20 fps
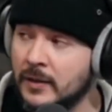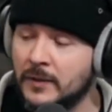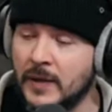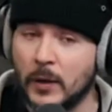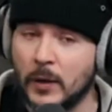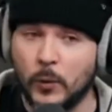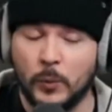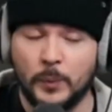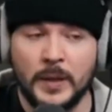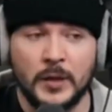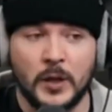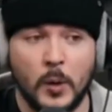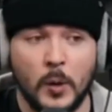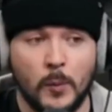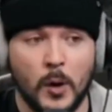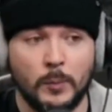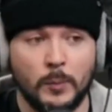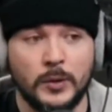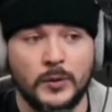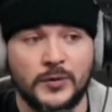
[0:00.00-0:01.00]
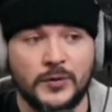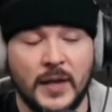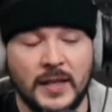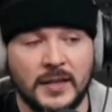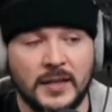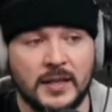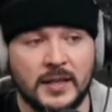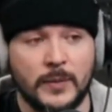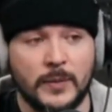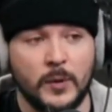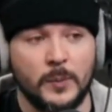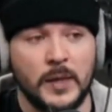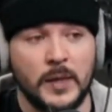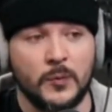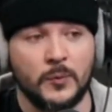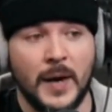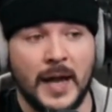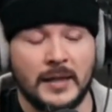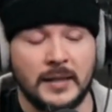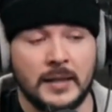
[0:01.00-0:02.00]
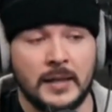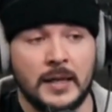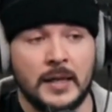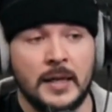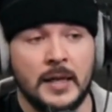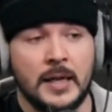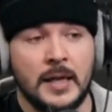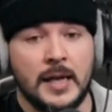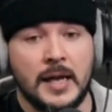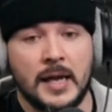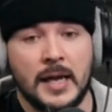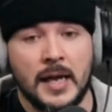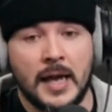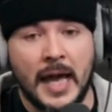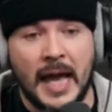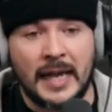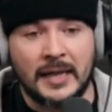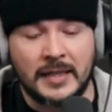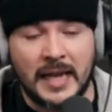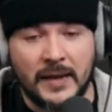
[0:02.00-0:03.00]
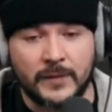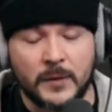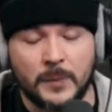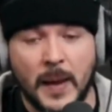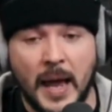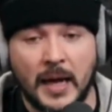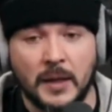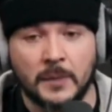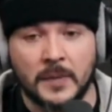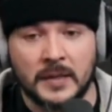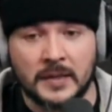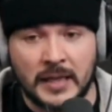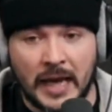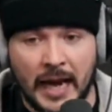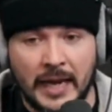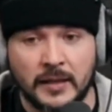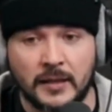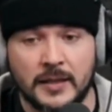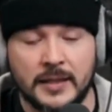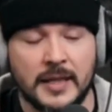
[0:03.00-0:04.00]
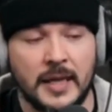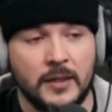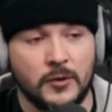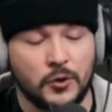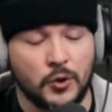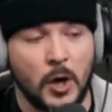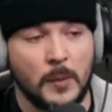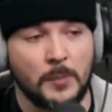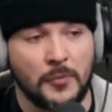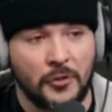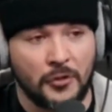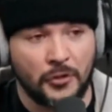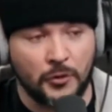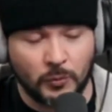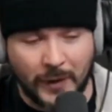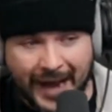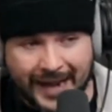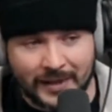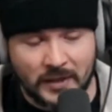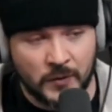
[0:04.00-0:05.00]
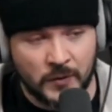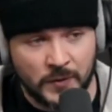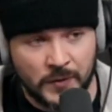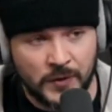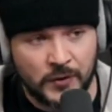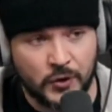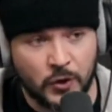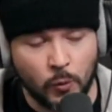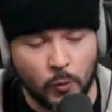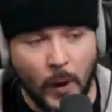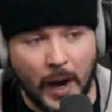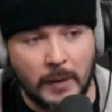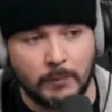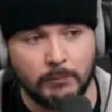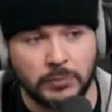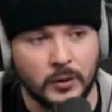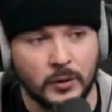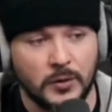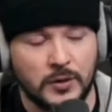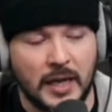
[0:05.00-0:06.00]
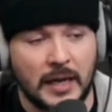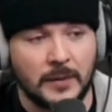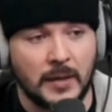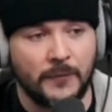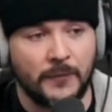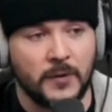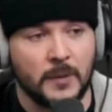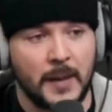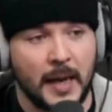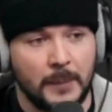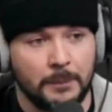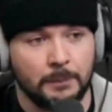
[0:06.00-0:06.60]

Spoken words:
There will be no more blue states because they will be red. And David Pakman titles it, Trump threatens to wipe blue states off the map.